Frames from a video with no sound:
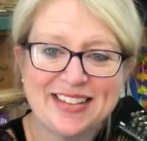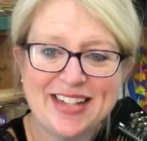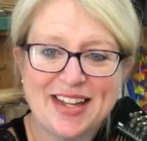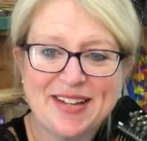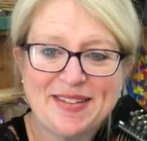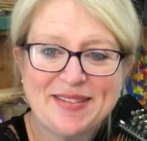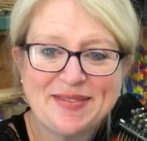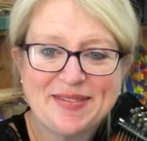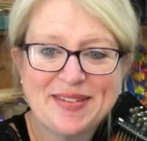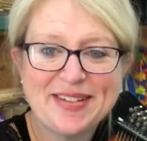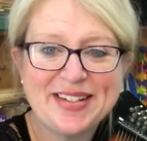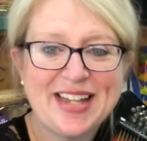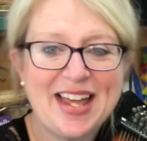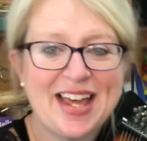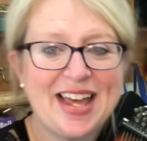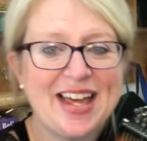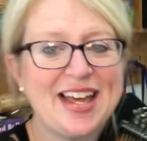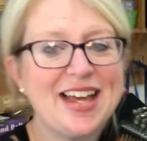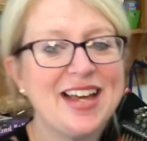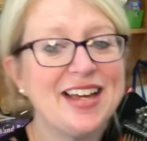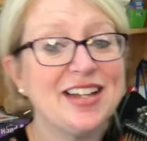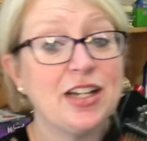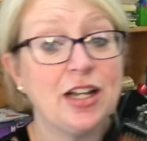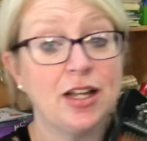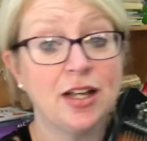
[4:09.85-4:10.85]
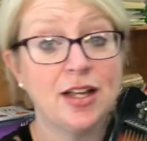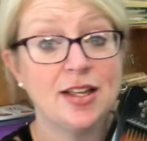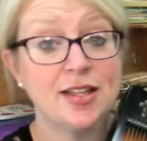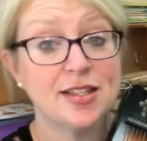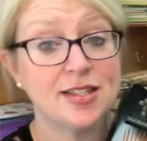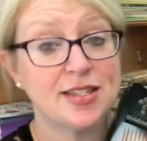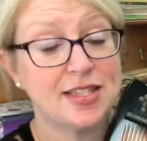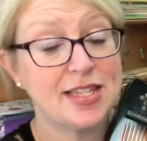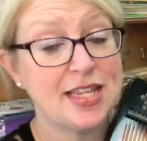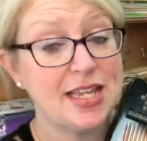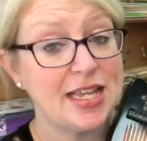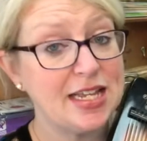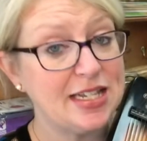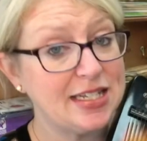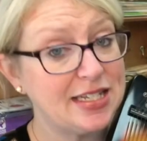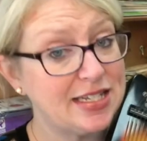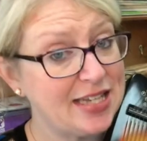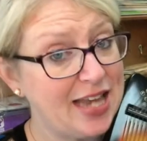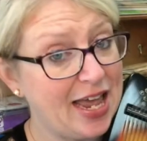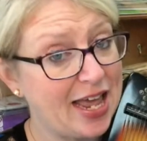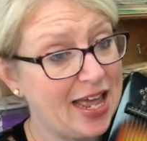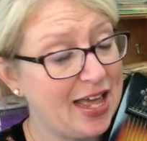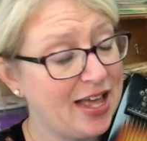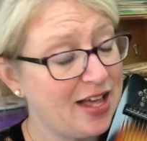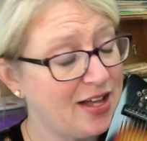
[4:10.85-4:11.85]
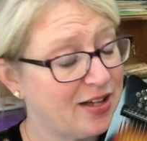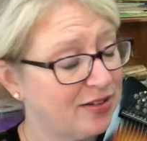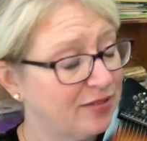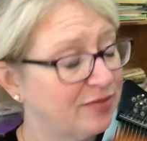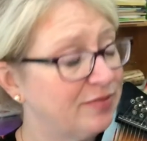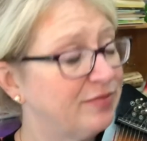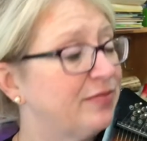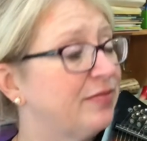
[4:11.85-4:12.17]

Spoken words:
jump up and down. Sit down.